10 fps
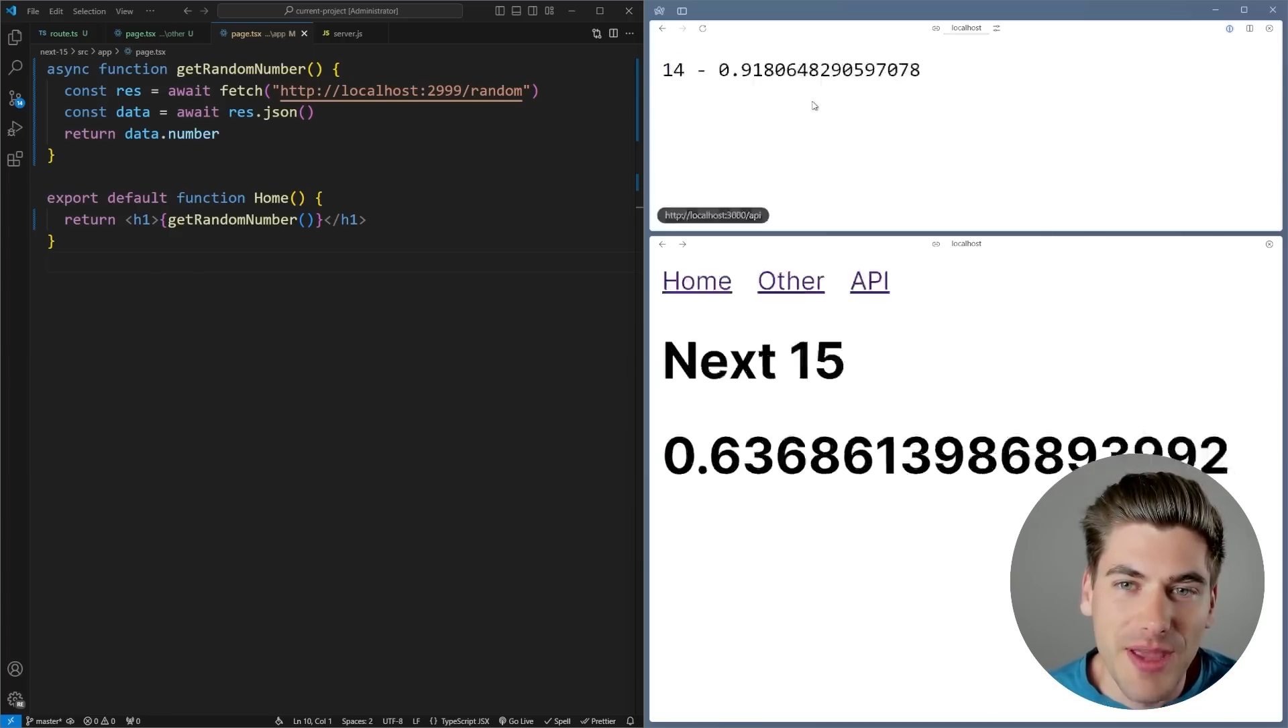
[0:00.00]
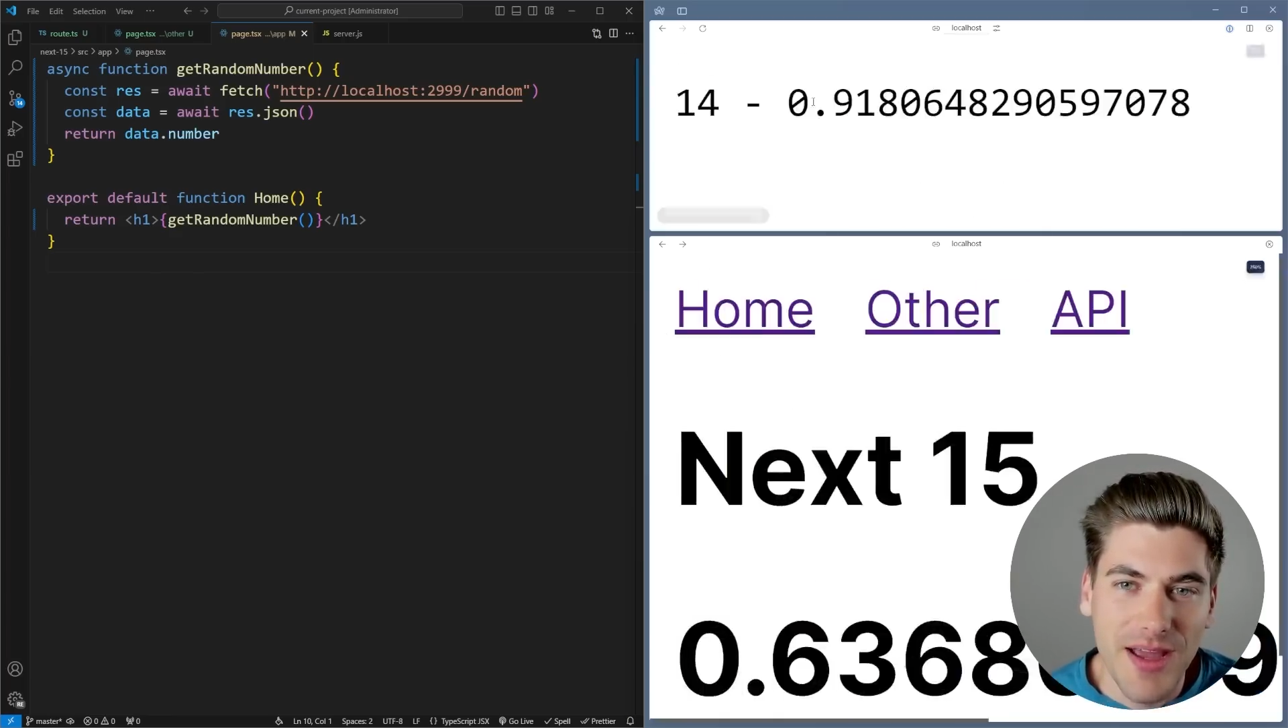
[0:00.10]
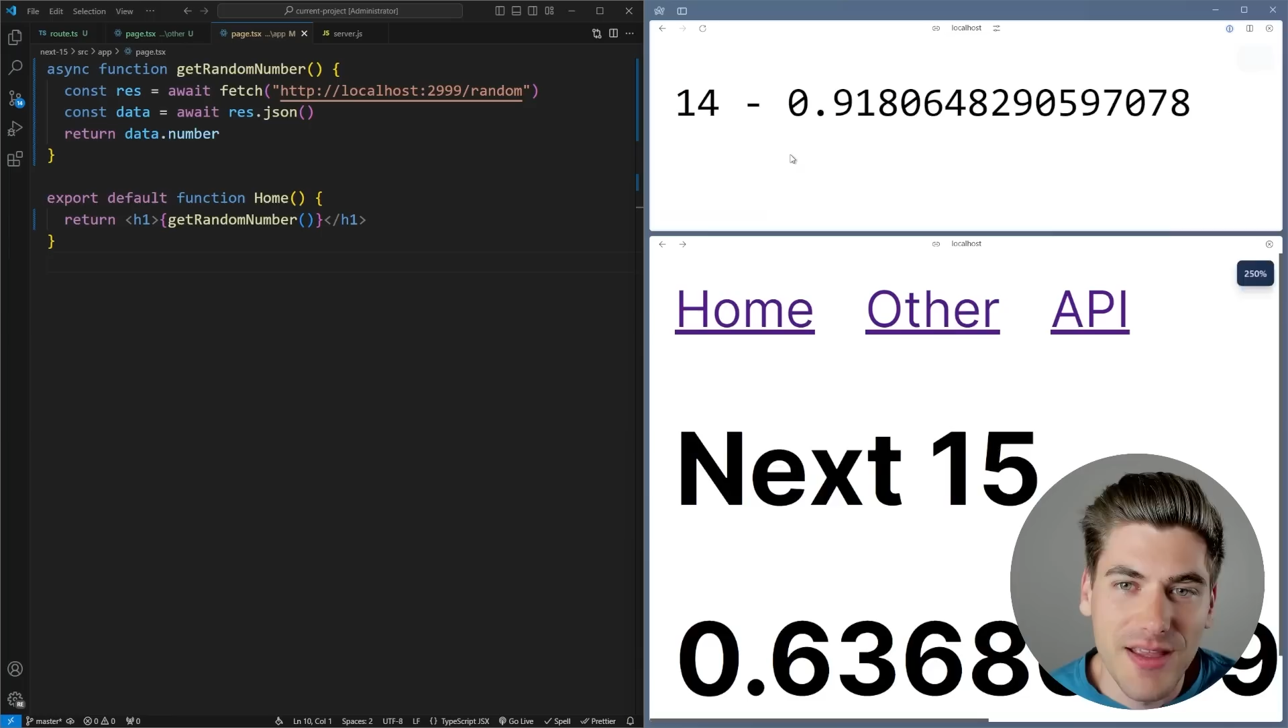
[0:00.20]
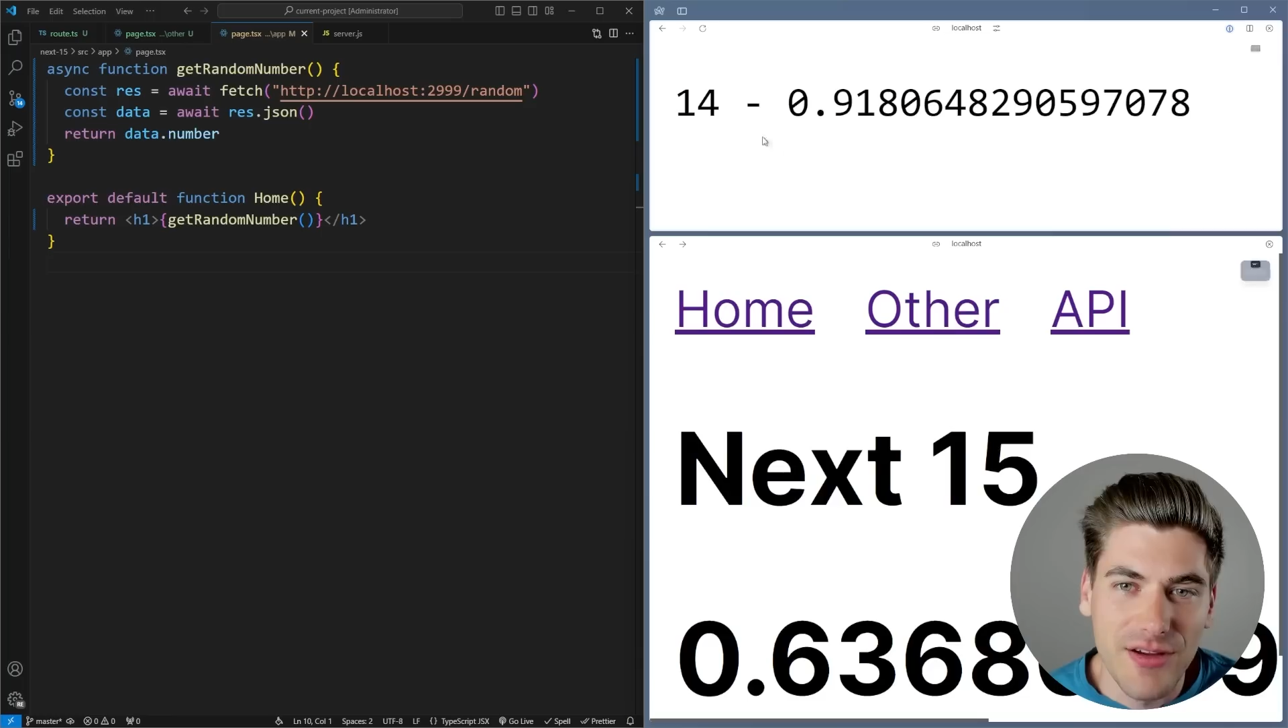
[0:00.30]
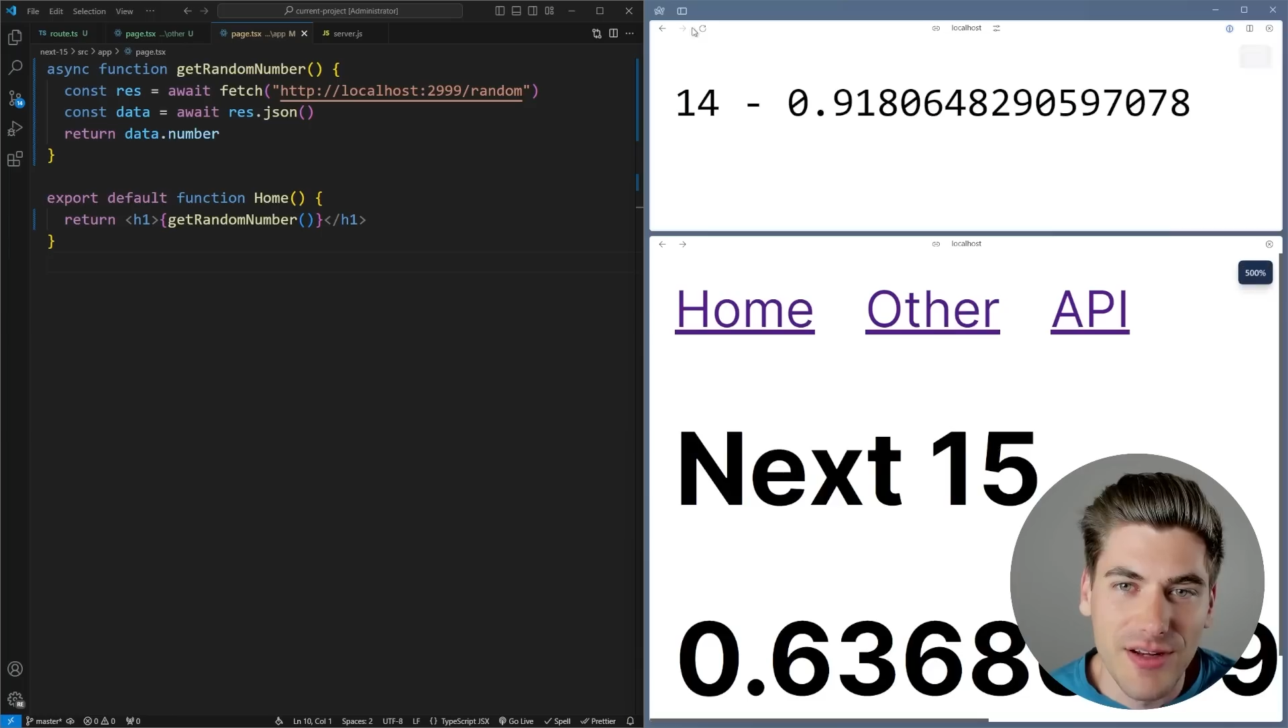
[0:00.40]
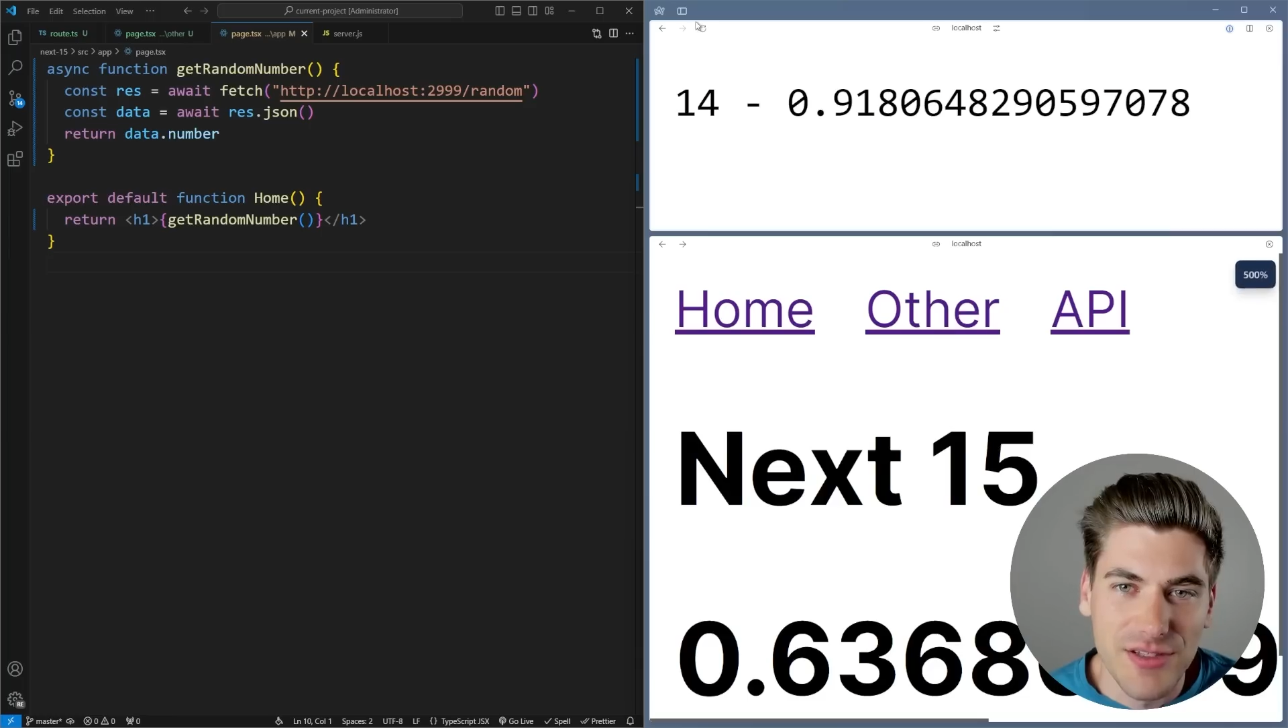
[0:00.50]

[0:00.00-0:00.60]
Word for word: I here and I